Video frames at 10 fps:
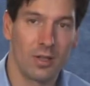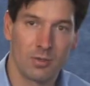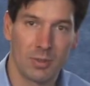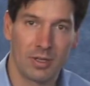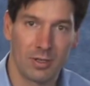on this
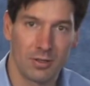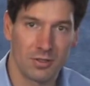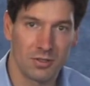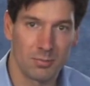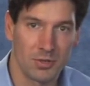particular
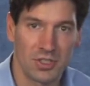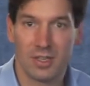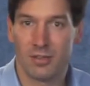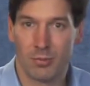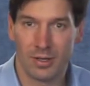user
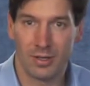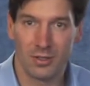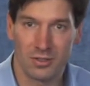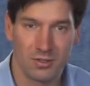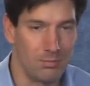machine is one of
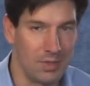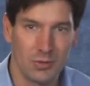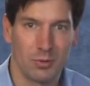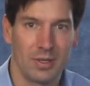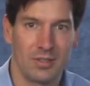those
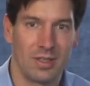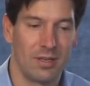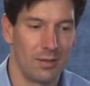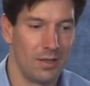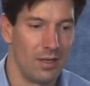mysteries
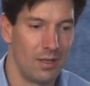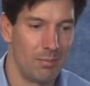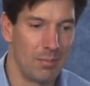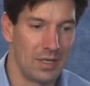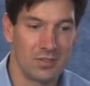that
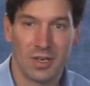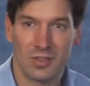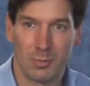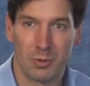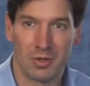makes tech
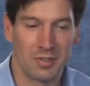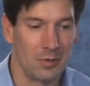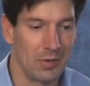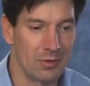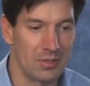support
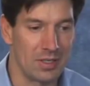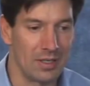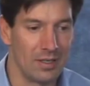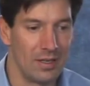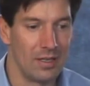so
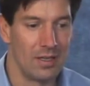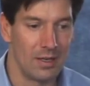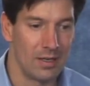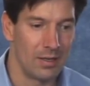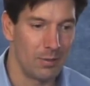interesting.
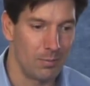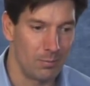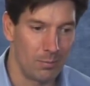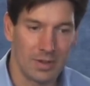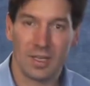
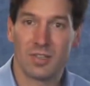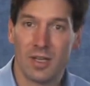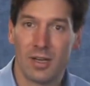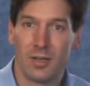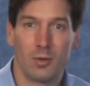What they
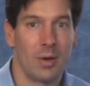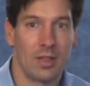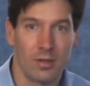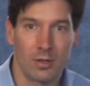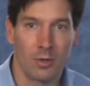decided to do
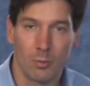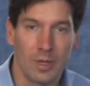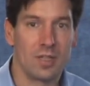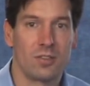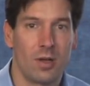rather than go
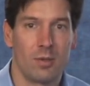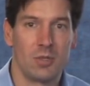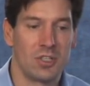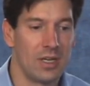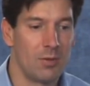reinstall the
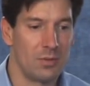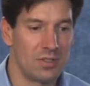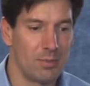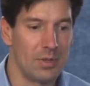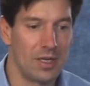machine was
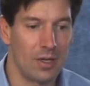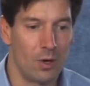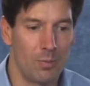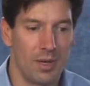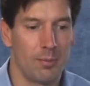simply to
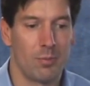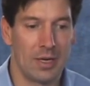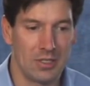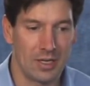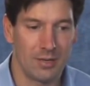open up
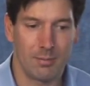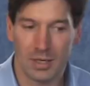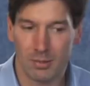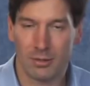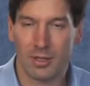regedit by
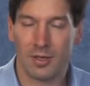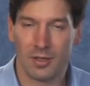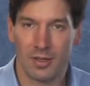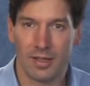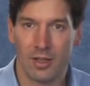double clicking
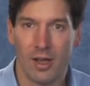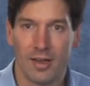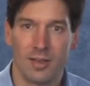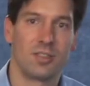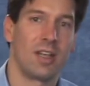on that line
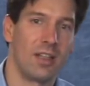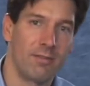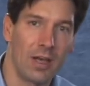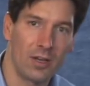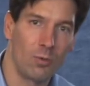and setting the
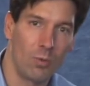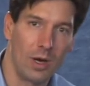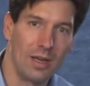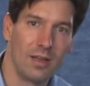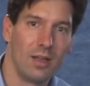value to
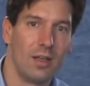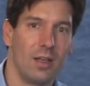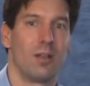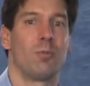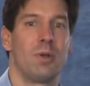1,
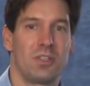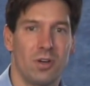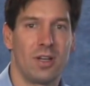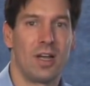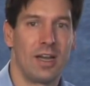
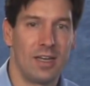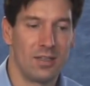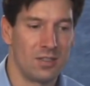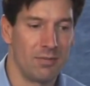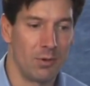restarting IE to
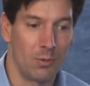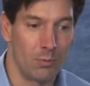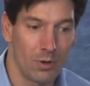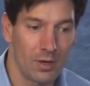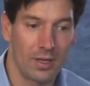see if it would
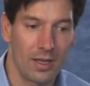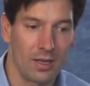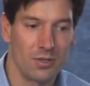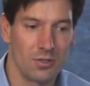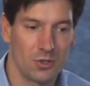work
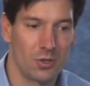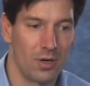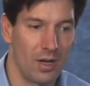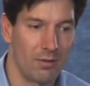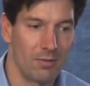and sure
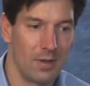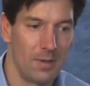enough